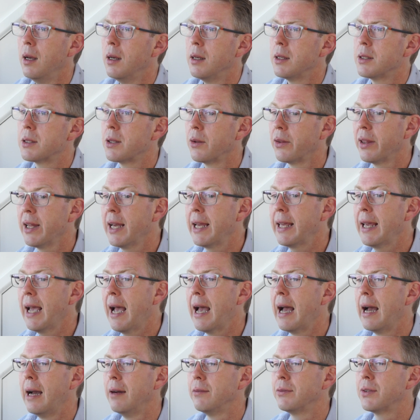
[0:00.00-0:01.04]
So there you
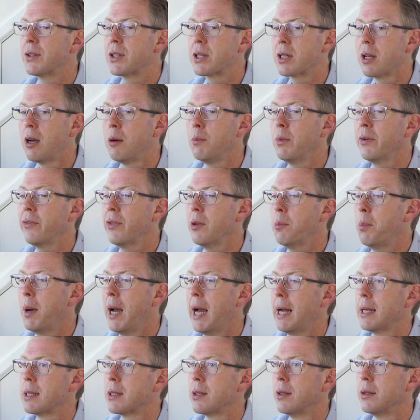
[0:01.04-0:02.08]
have some of the
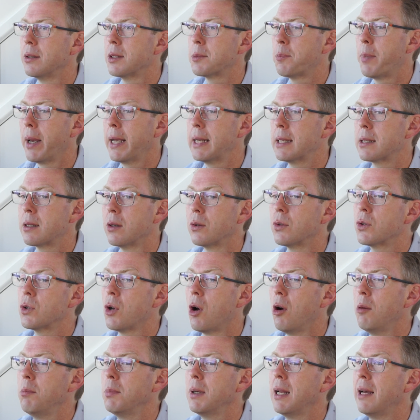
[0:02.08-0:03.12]
patterns based on
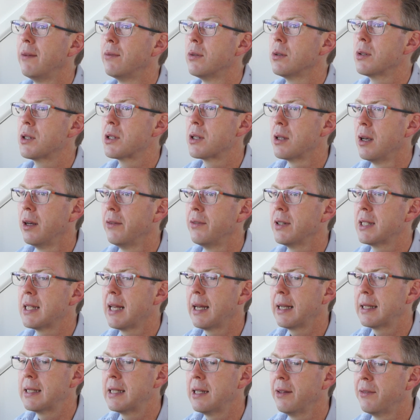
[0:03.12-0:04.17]
top-level service
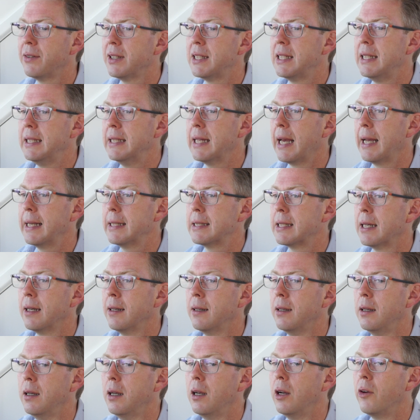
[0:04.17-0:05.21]
activity data
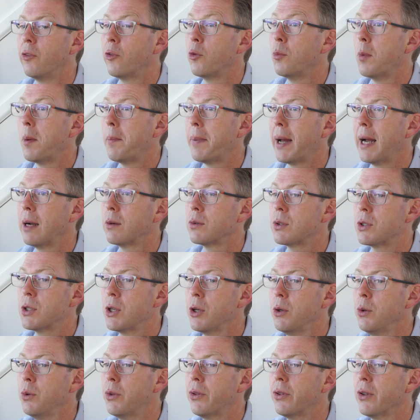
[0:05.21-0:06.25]
from about
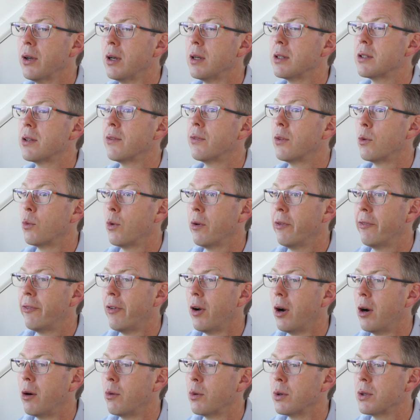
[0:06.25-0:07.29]
2/3 of the
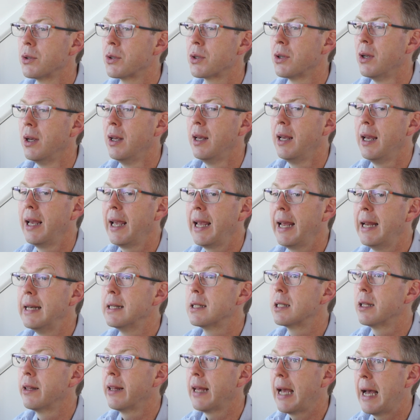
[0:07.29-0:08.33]
referrals
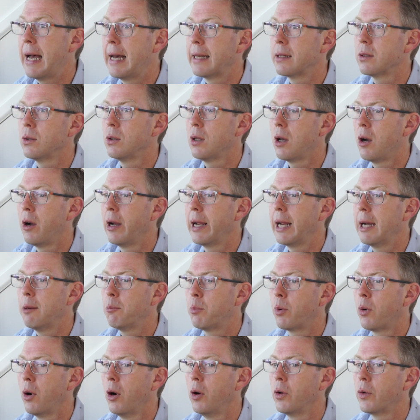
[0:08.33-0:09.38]
into the adult IAPT
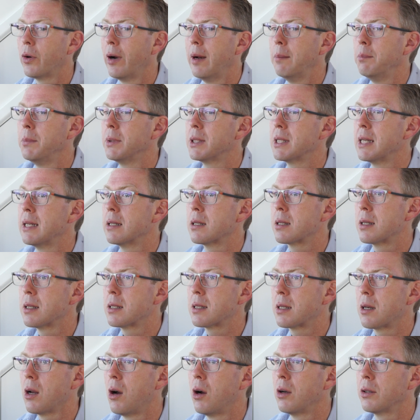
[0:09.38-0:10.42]
programme since the
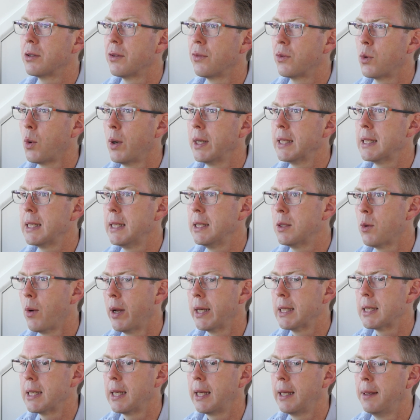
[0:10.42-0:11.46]
start of
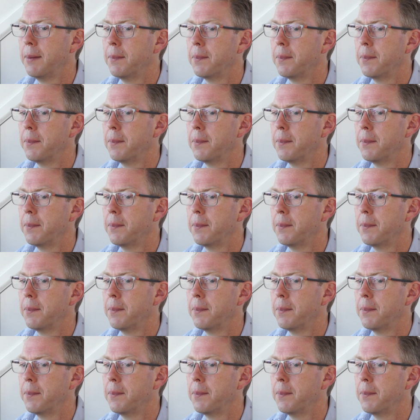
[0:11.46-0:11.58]
2020.